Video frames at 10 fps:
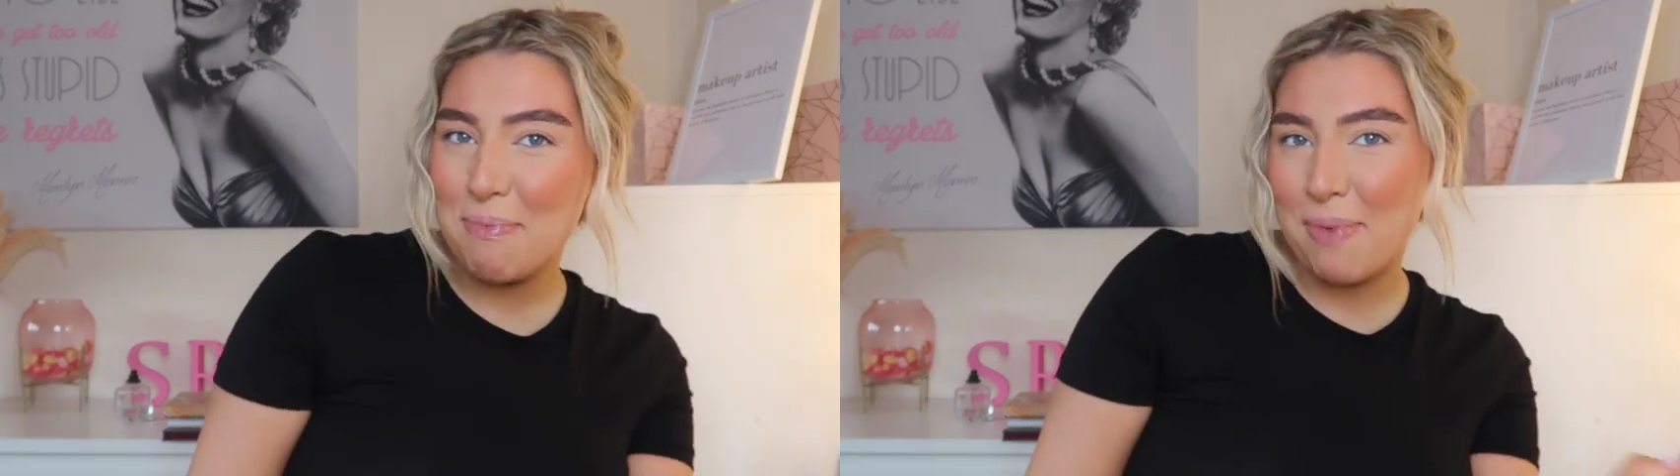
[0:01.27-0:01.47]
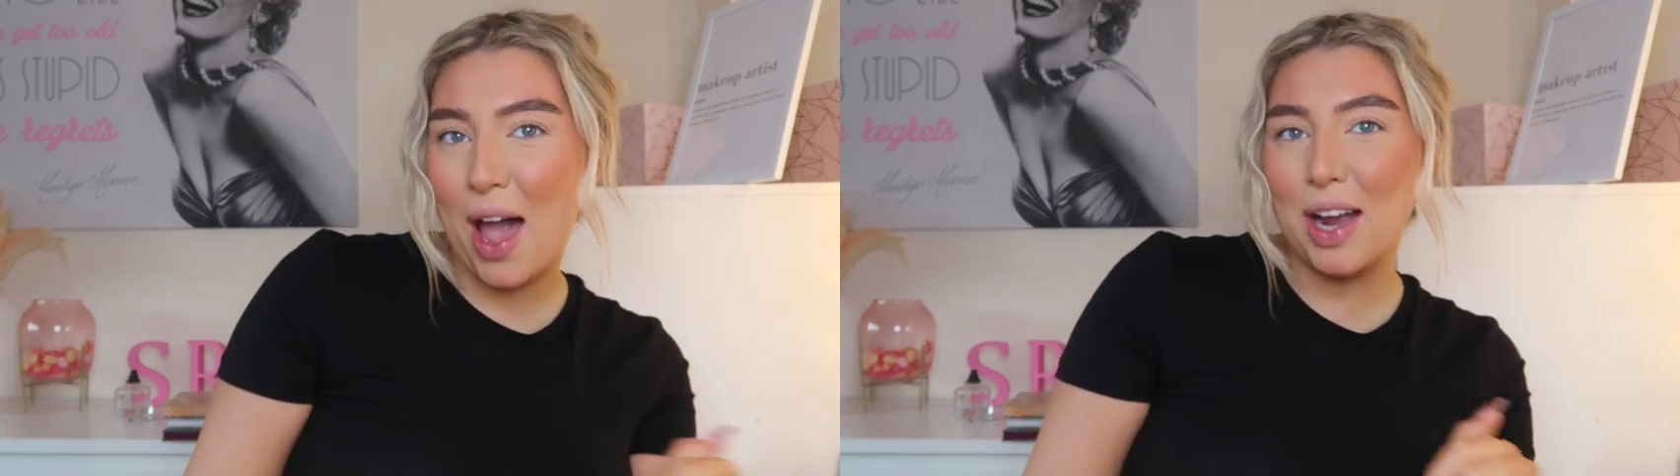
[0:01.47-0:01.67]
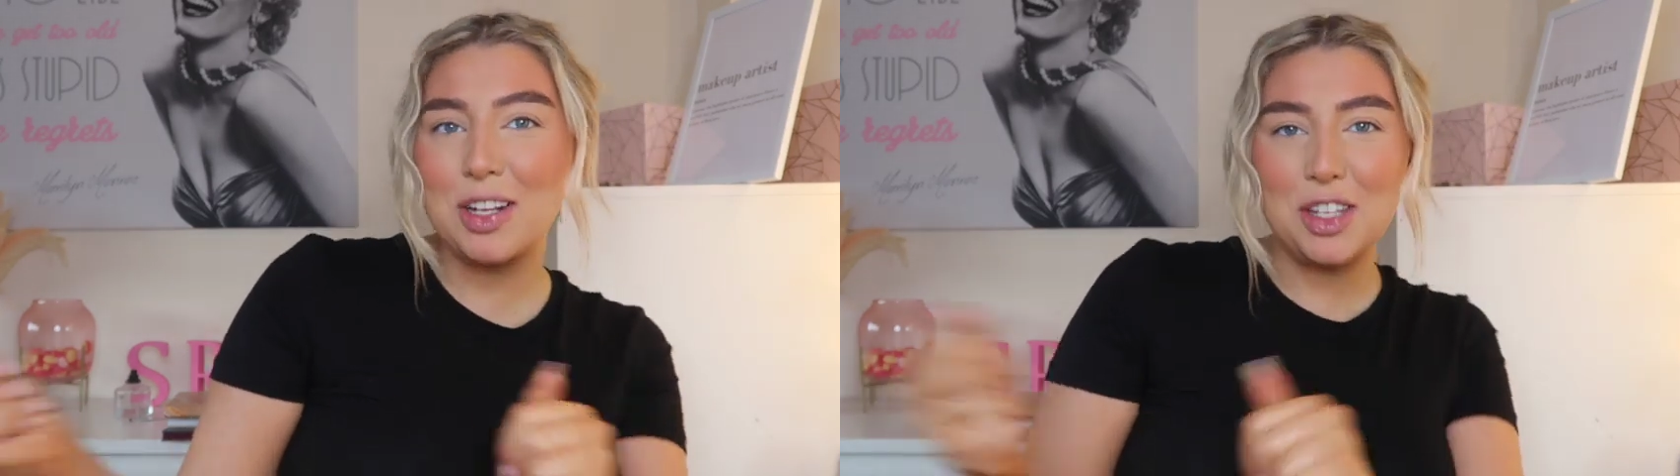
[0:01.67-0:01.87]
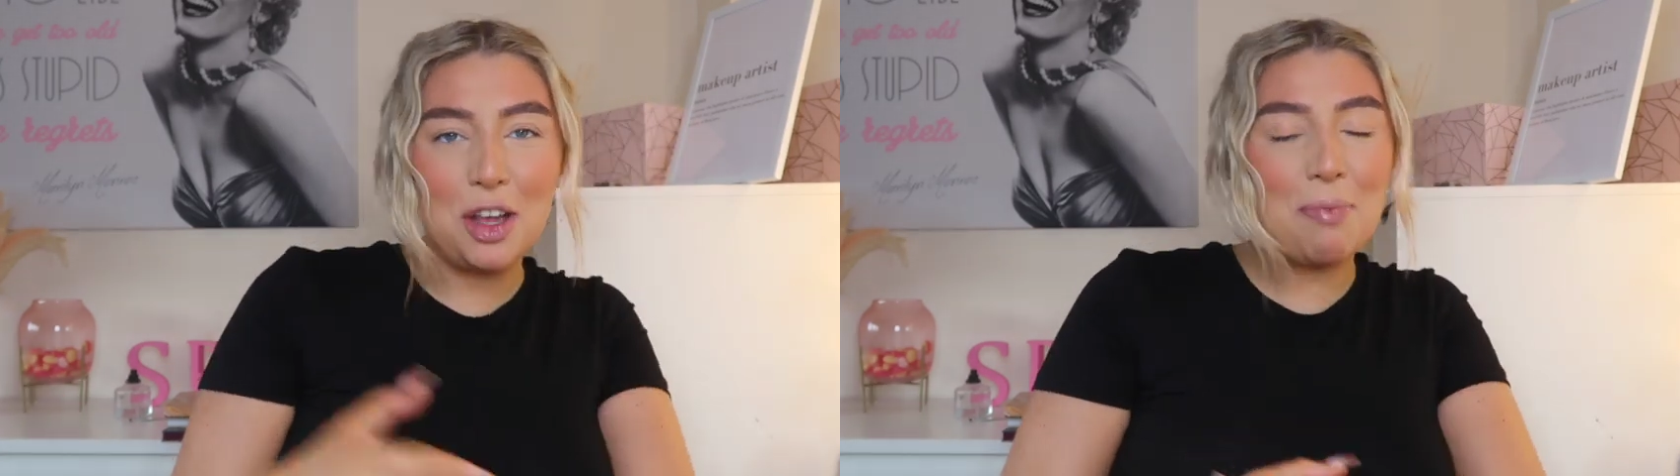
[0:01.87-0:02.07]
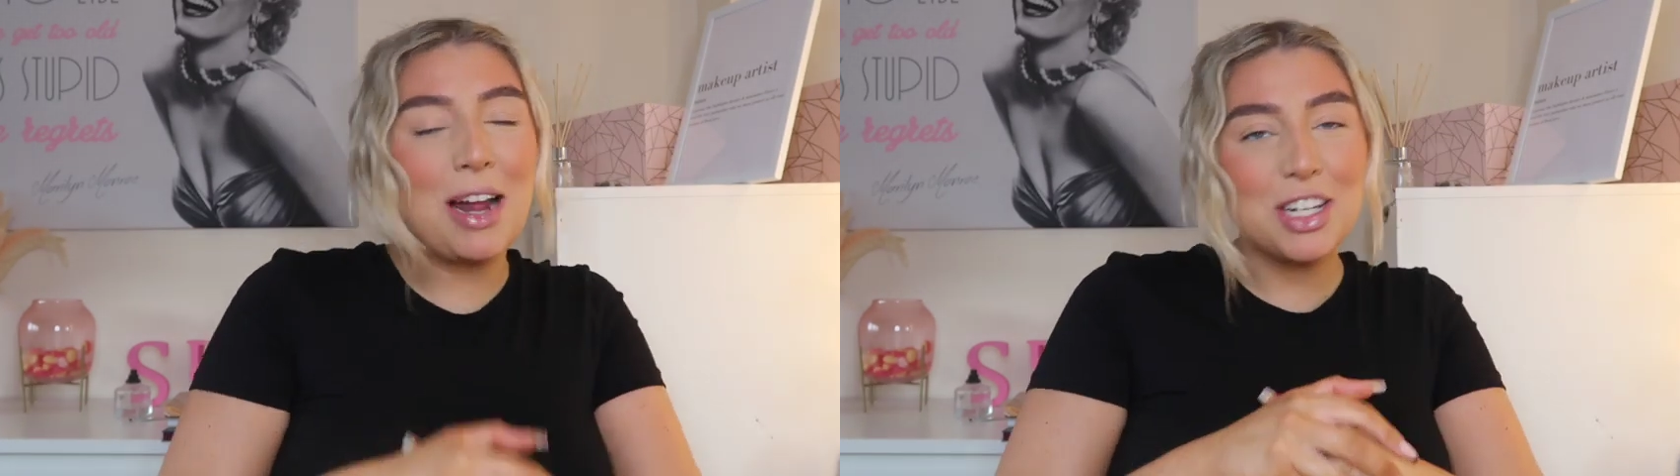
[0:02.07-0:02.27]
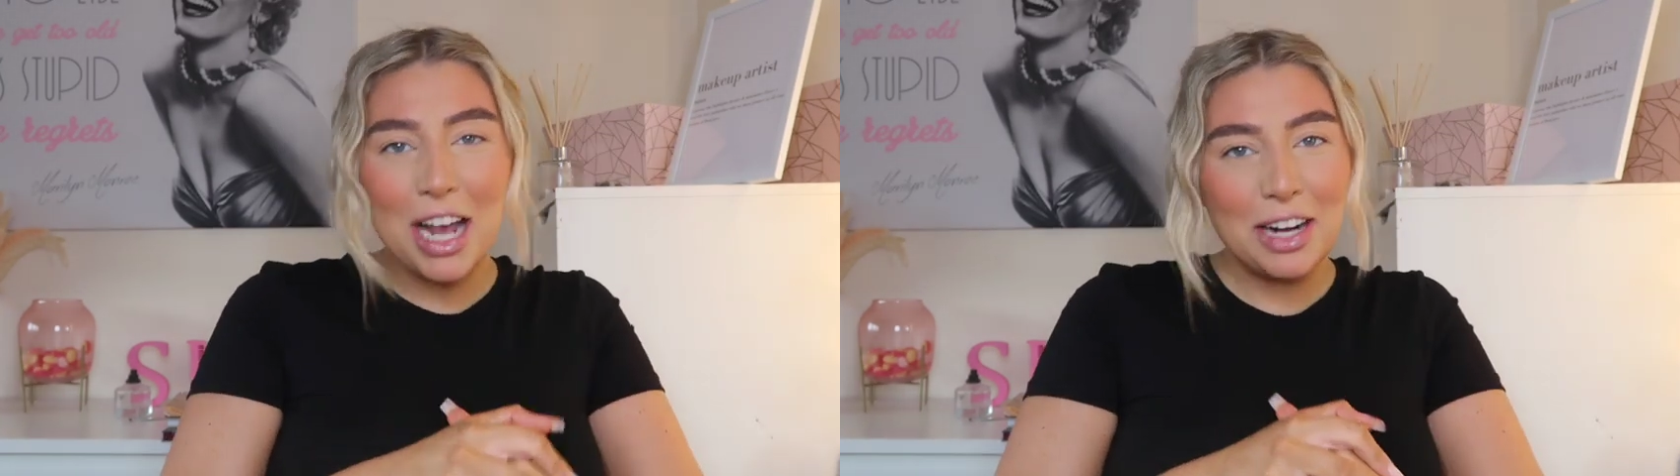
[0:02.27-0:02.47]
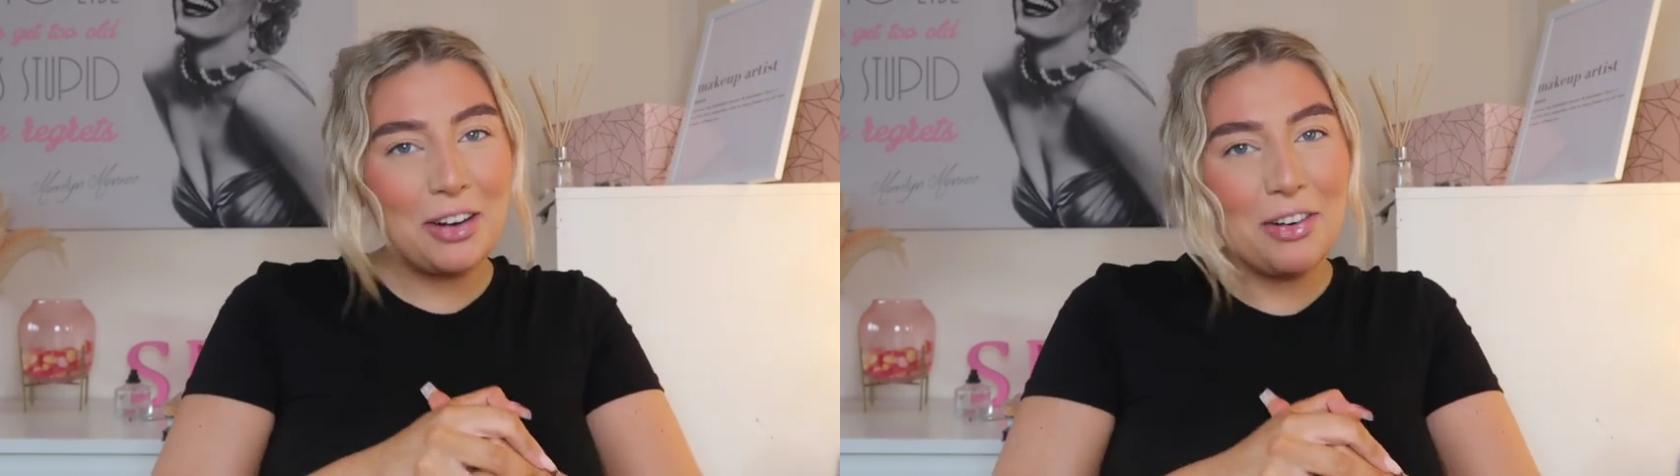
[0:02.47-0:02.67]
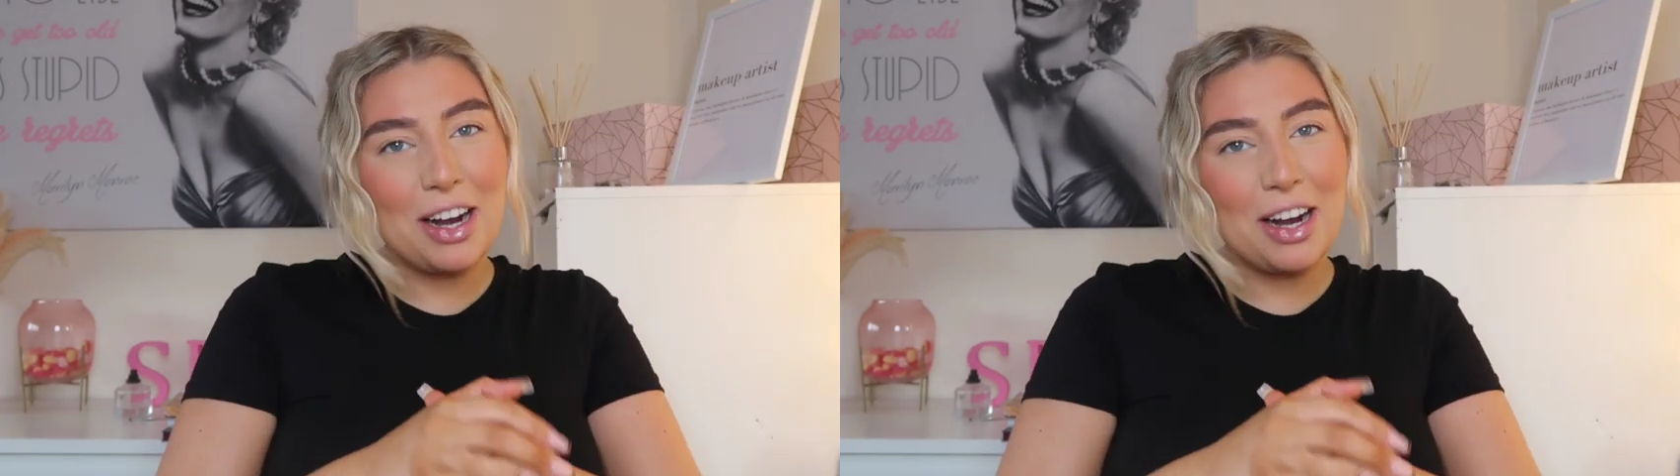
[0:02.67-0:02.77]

back to my channel,